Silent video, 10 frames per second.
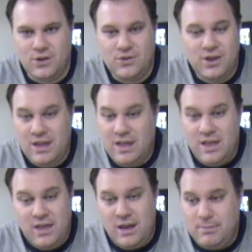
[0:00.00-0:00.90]
off the
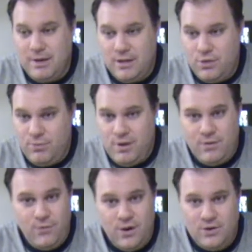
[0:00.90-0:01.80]
coast of Australia in
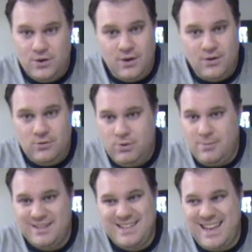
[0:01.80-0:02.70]
2 turns,
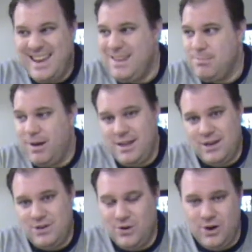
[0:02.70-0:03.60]
in about
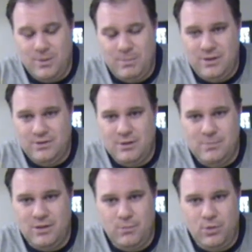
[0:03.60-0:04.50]
3 or 4 turns,
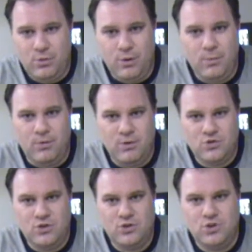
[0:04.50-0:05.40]
pretty much
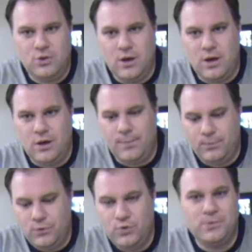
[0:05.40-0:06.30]
anybody in Europe is
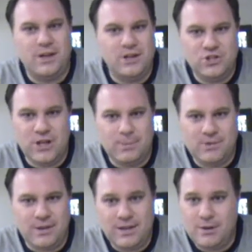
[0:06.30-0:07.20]
going to be able to throw
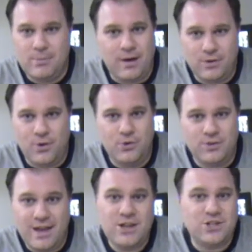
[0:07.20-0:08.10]

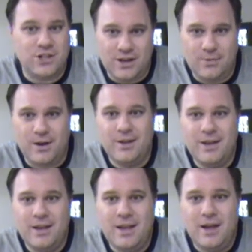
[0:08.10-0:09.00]
troops on
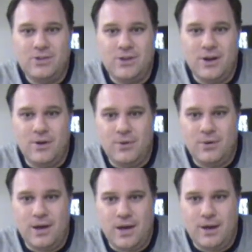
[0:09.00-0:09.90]
ships and get them off the
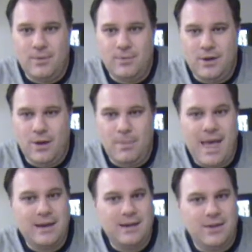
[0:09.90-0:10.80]
coast of Asia anywhere.
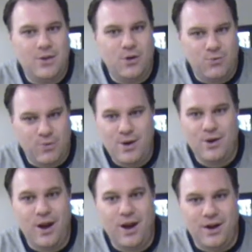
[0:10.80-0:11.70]

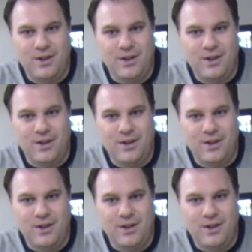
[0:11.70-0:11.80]
So,